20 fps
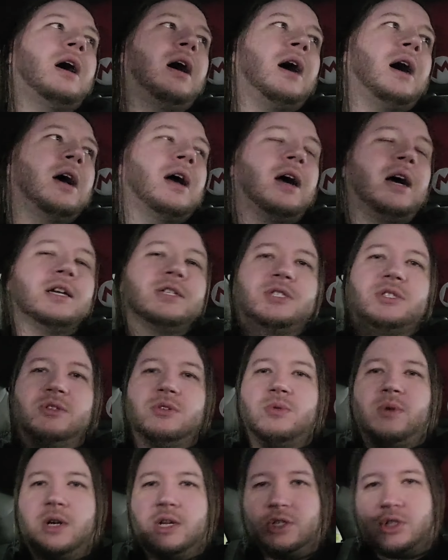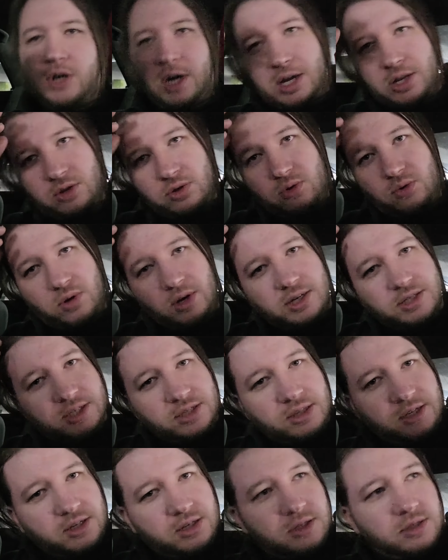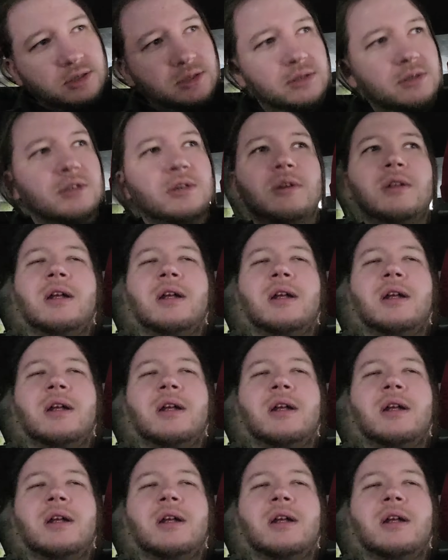I still want to try to do crazy things.